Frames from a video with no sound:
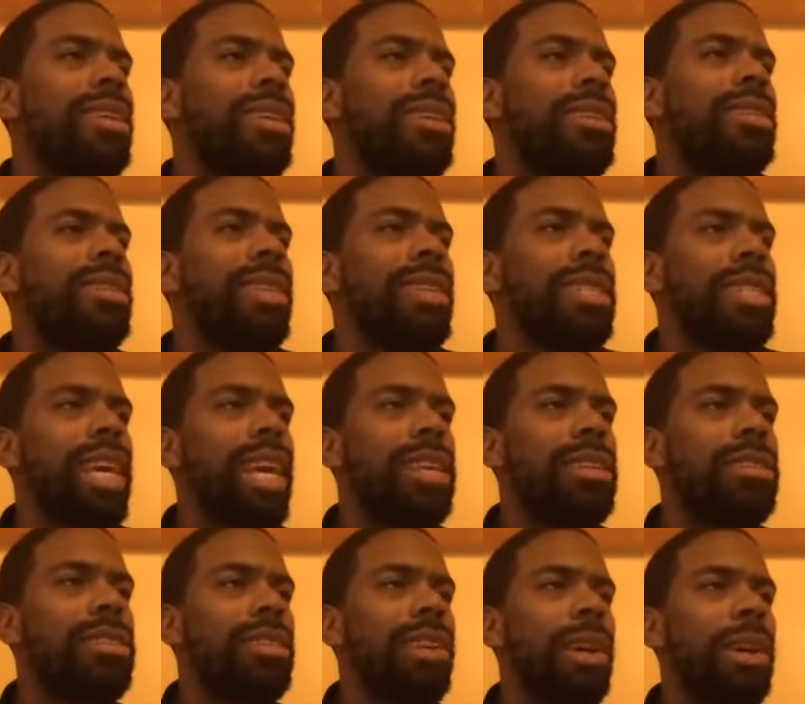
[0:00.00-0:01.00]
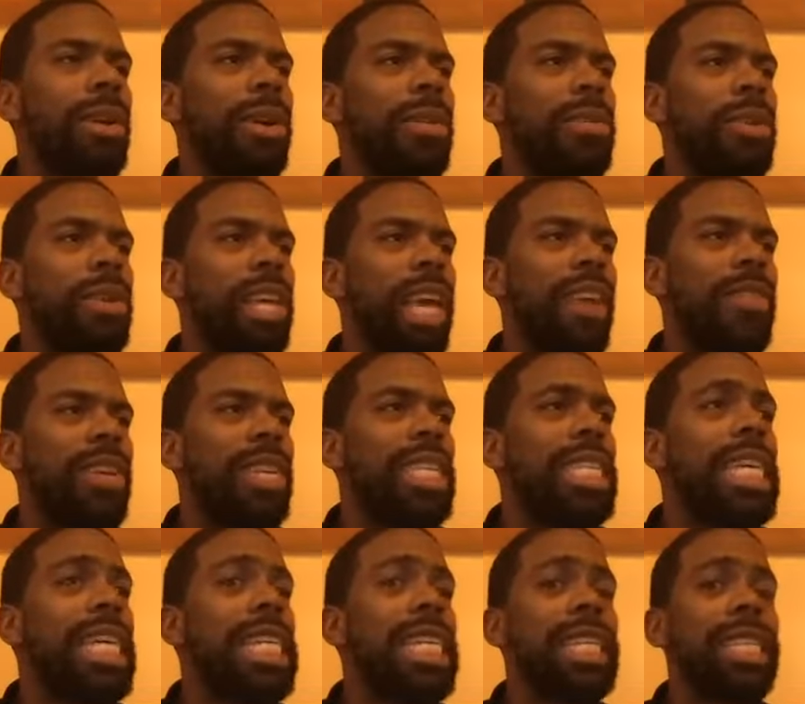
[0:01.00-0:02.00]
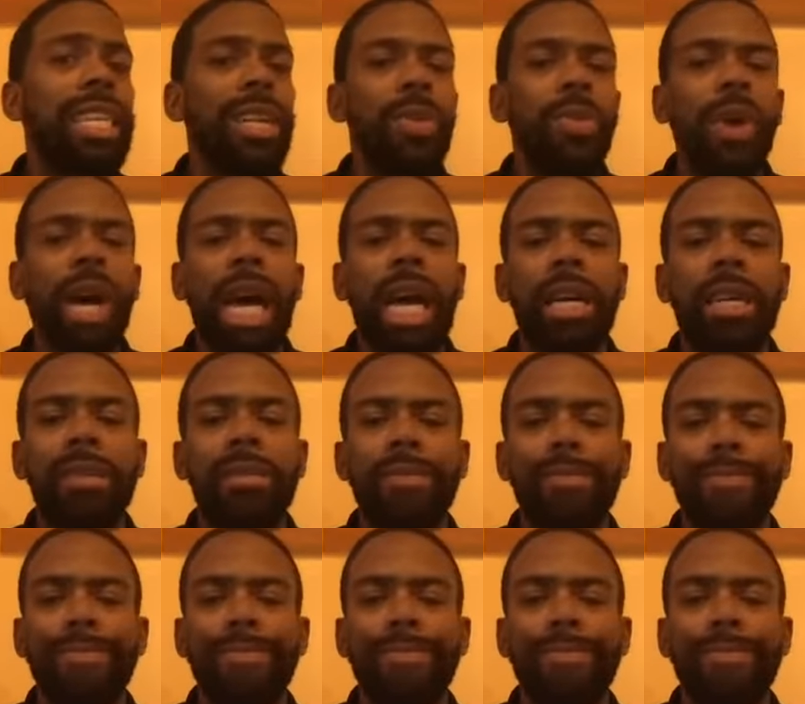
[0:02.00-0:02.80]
This is a test, so I really haven't done this in a while.